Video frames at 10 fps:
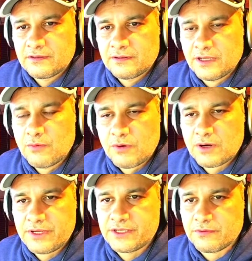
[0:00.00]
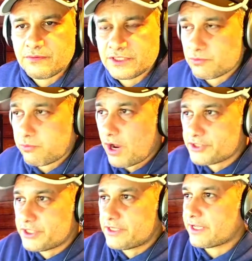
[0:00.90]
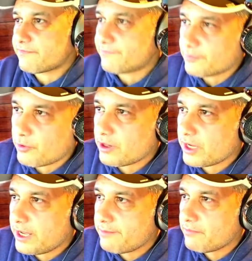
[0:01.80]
And what are we doing? Just watching it like a football game?